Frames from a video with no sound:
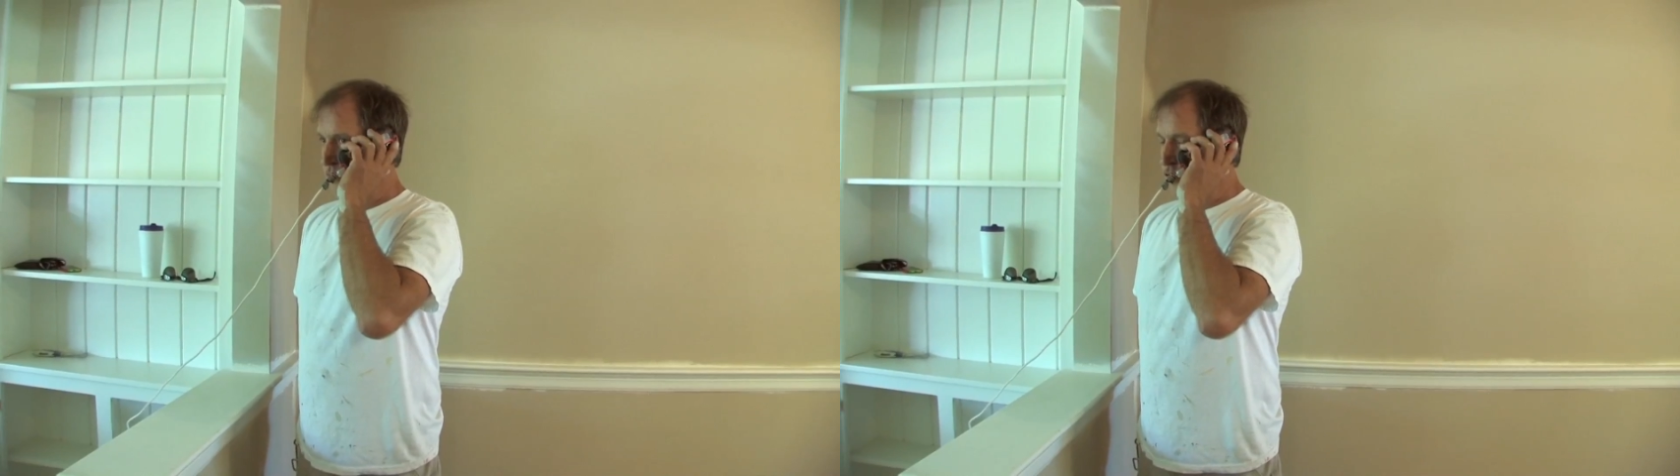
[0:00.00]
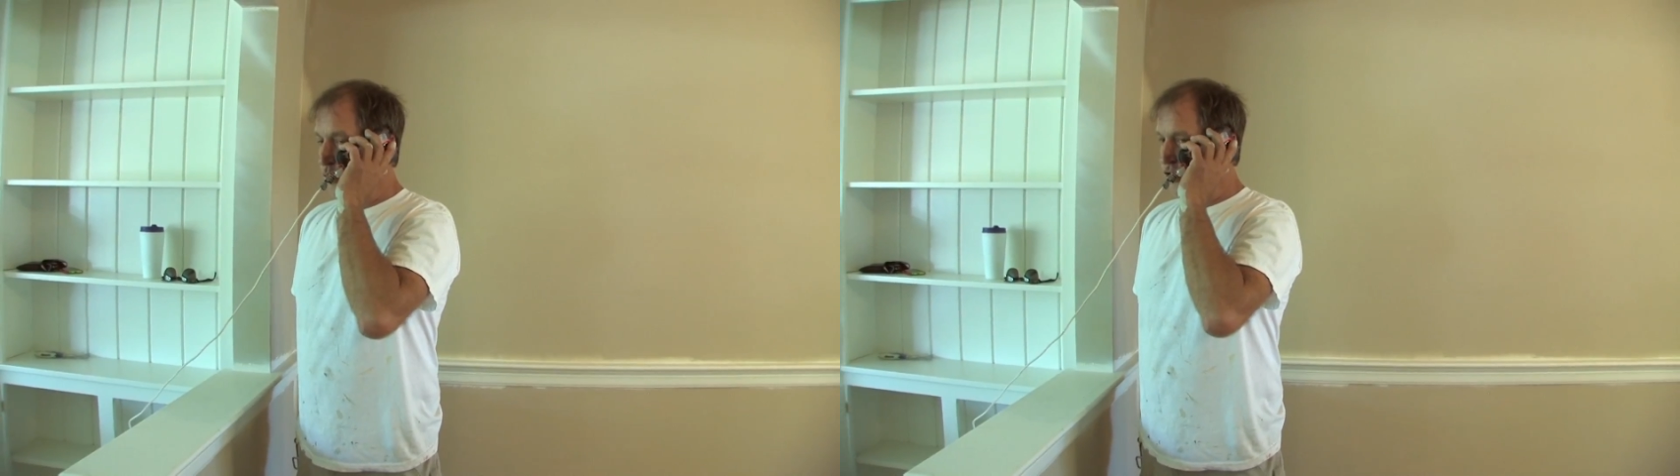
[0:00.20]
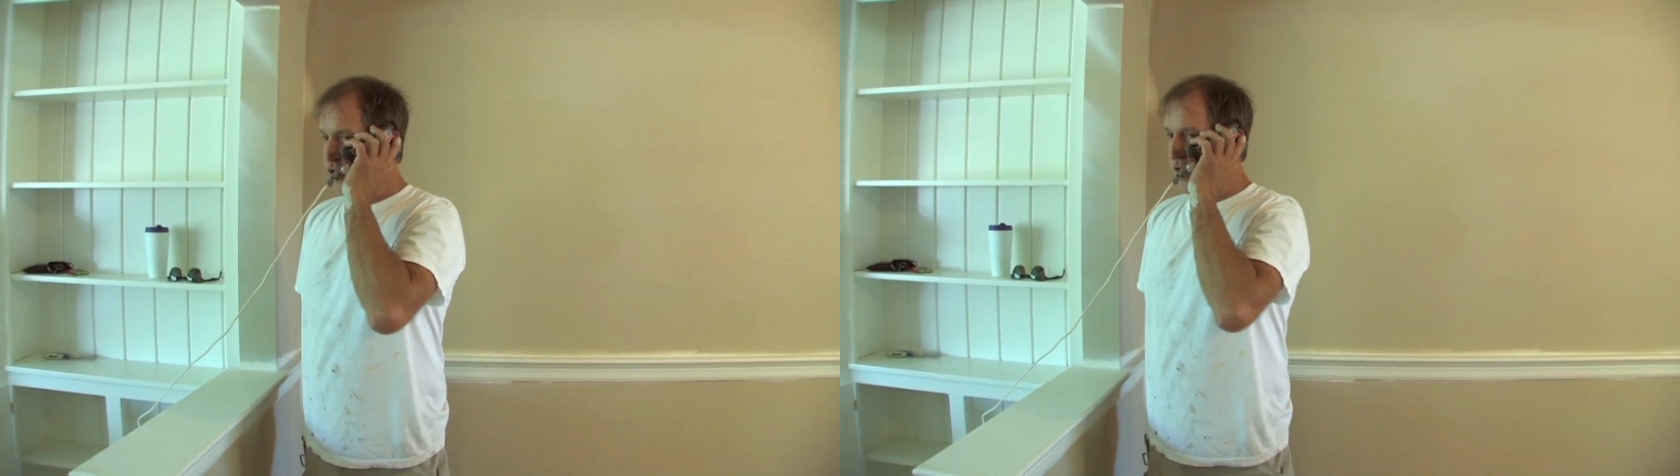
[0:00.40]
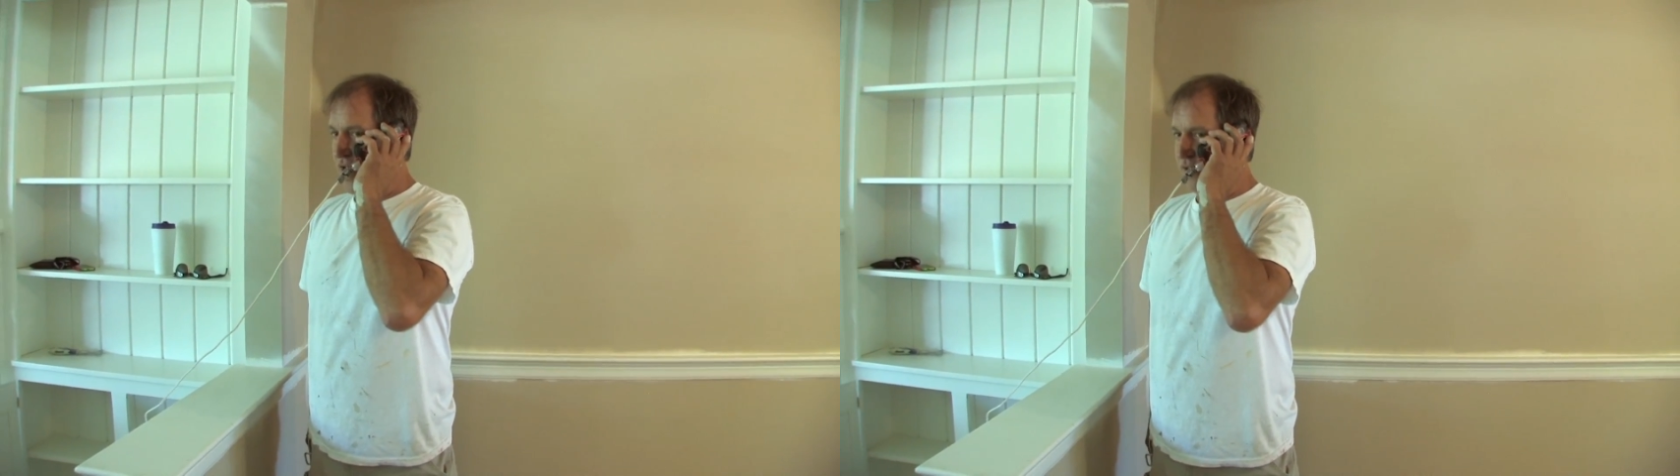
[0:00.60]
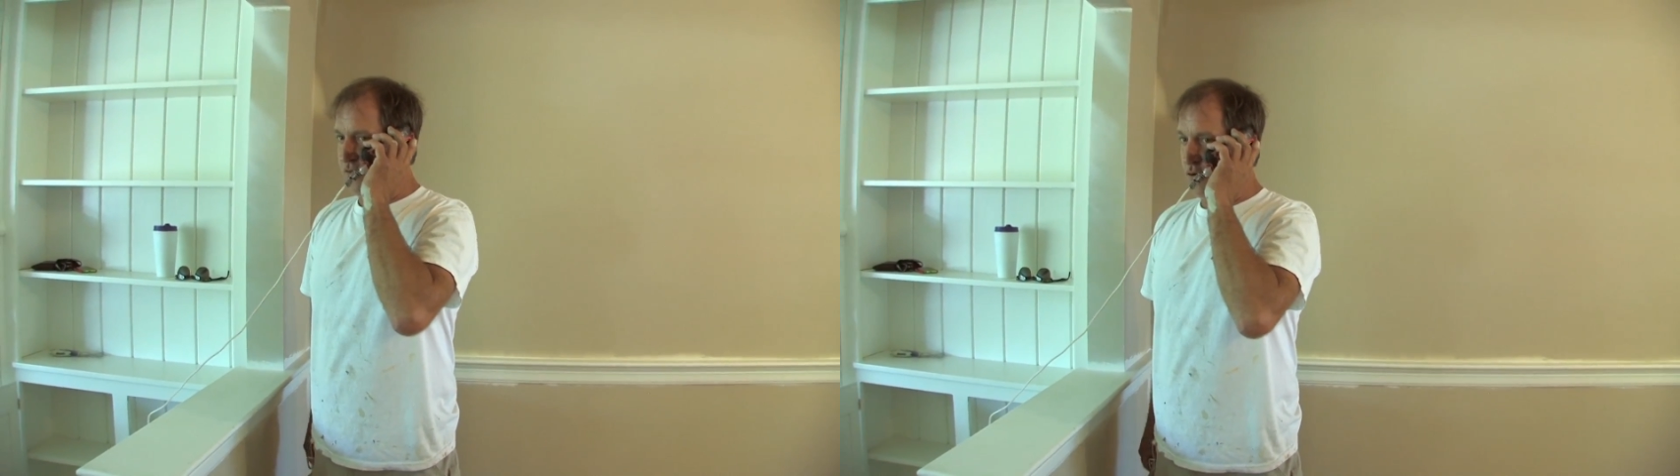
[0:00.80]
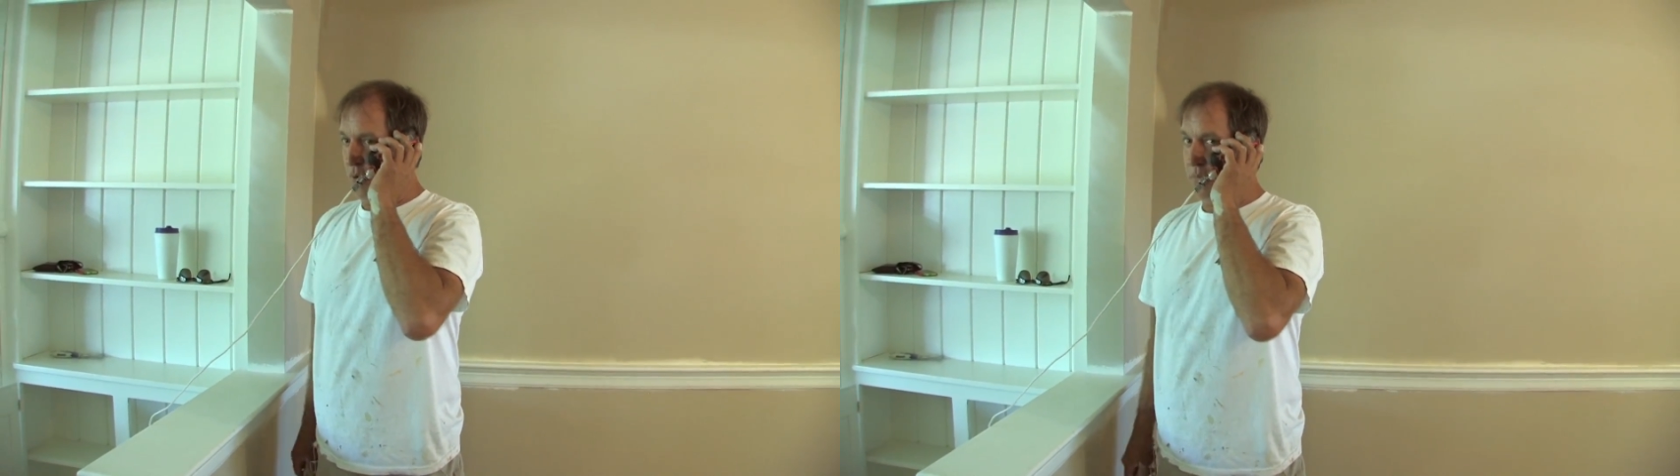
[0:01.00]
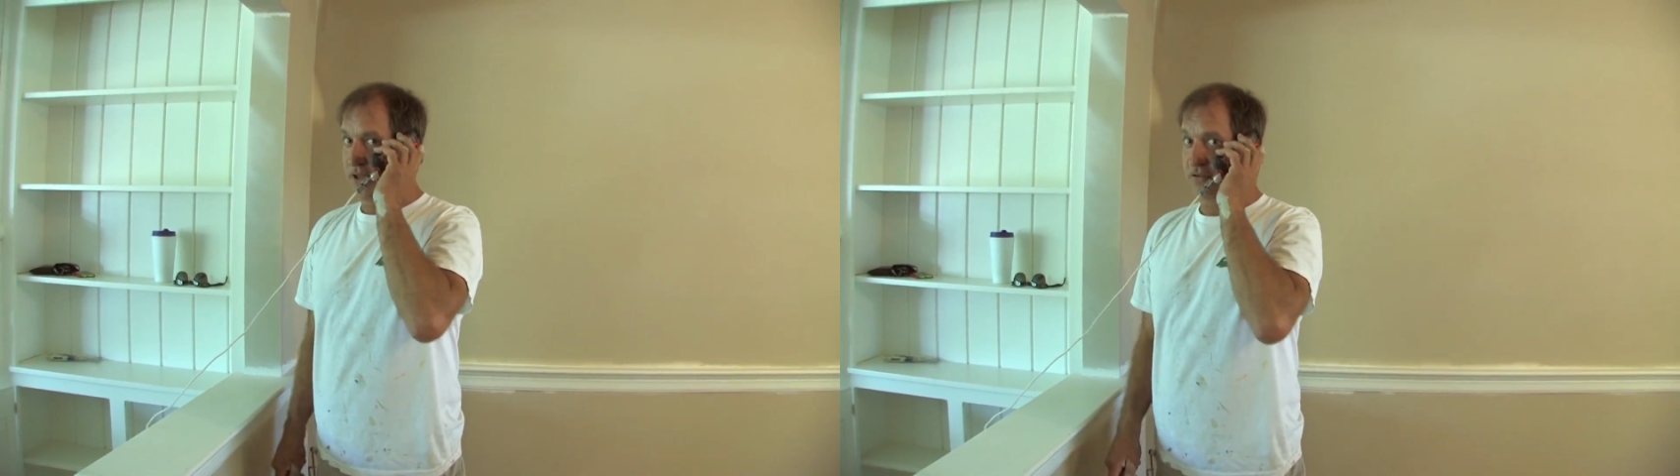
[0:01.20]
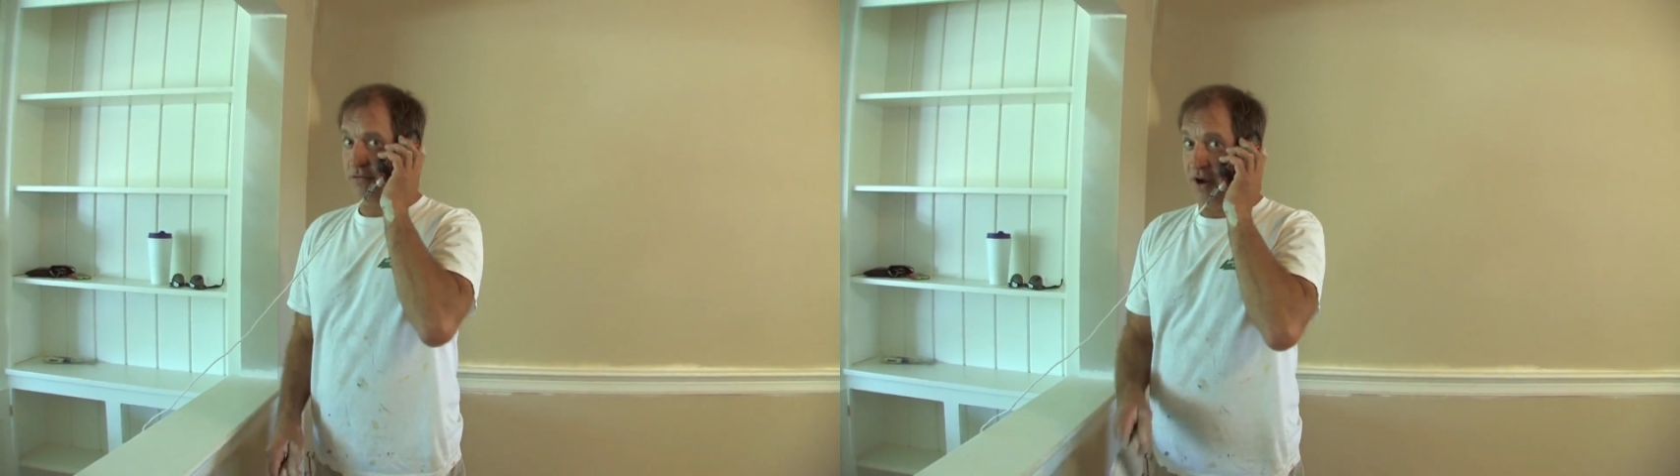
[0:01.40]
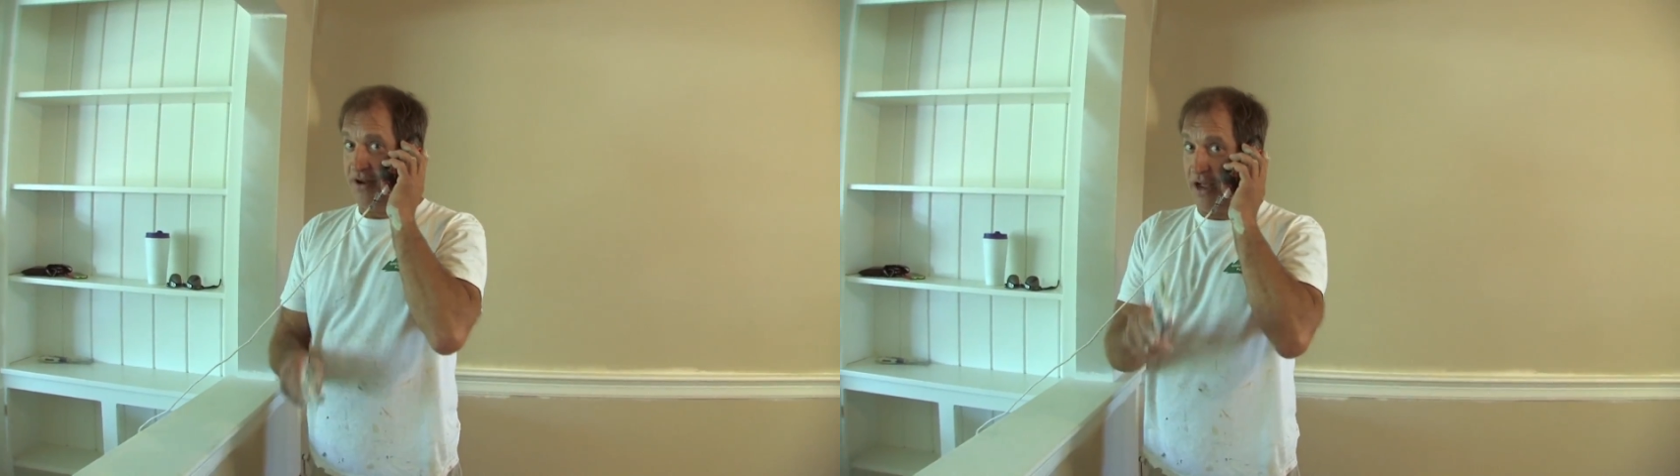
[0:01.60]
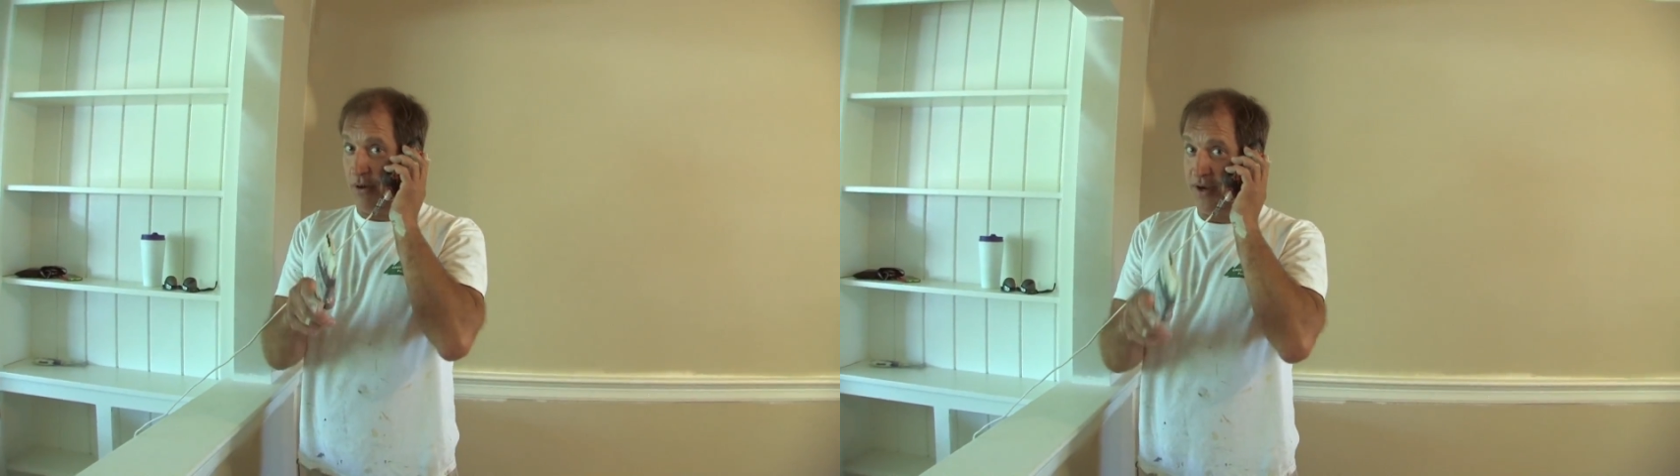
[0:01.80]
Do what you gotta do. I'm busy right now.